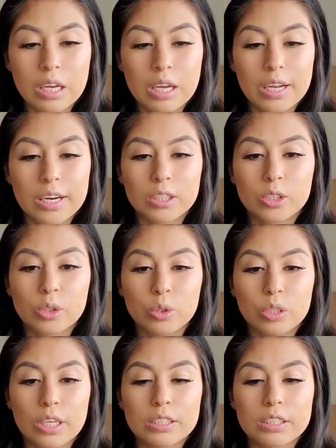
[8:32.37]
And as
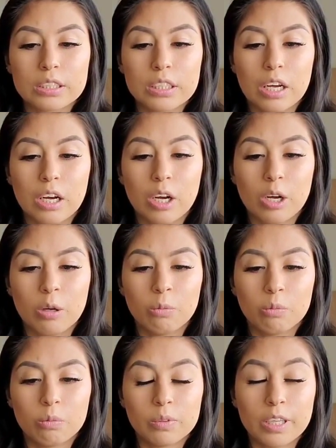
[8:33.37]
soon as
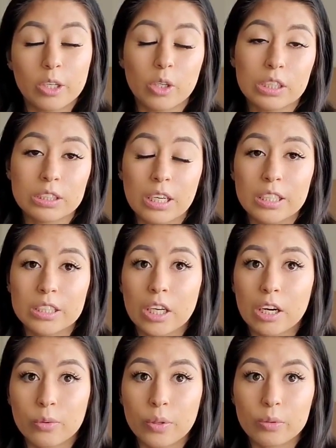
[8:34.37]
they noticed that his
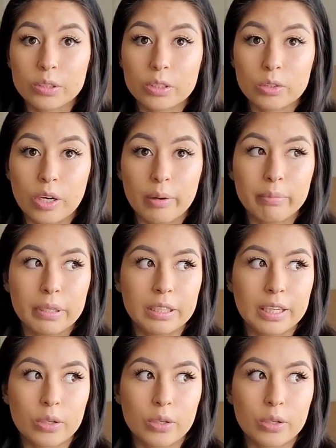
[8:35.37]
heart rate was dropping,